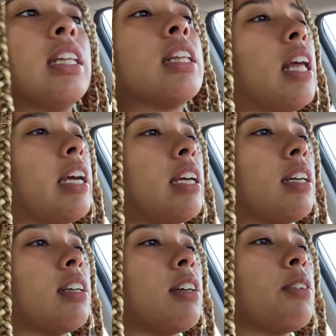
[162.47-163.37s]
like
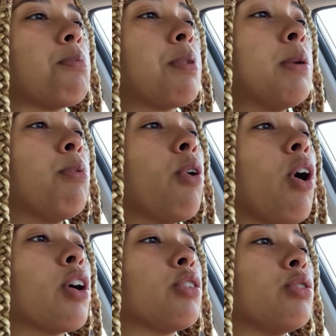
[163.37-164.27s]
people
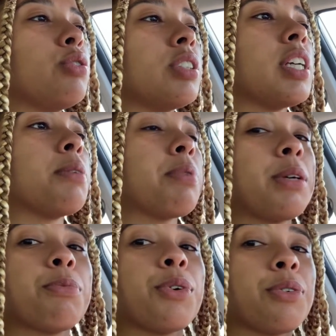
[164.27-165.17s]
are losing
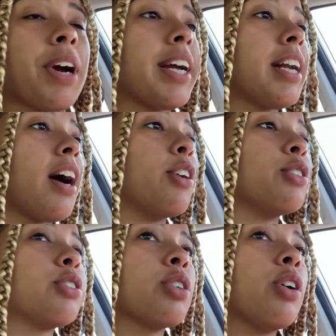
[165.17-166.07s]
people right now.
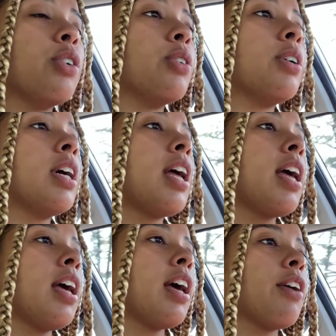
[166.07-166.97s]
So
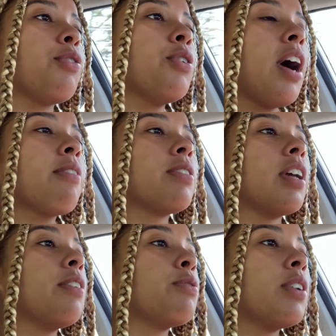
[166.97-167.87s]
if you have
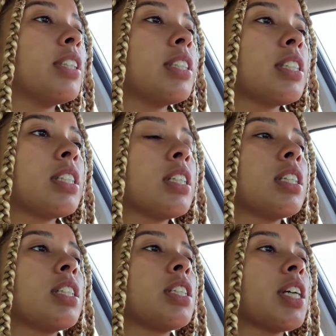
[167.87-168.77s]
loved ones,
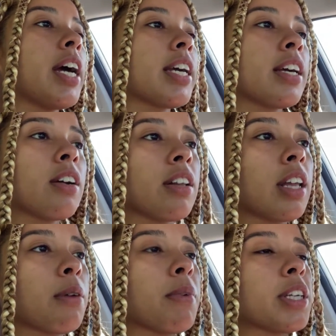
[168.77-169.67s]
check in on
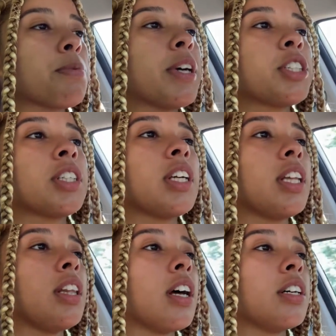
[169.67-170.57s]
them, especially
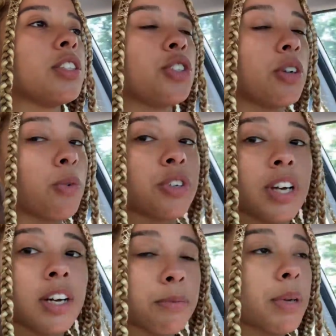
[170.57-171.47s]
lo- your
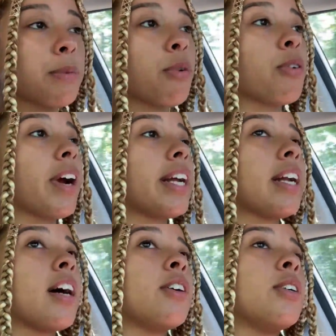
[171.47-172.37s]
young people right
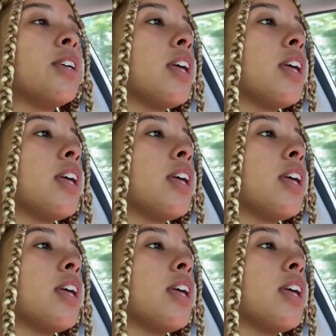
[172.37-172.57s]
now.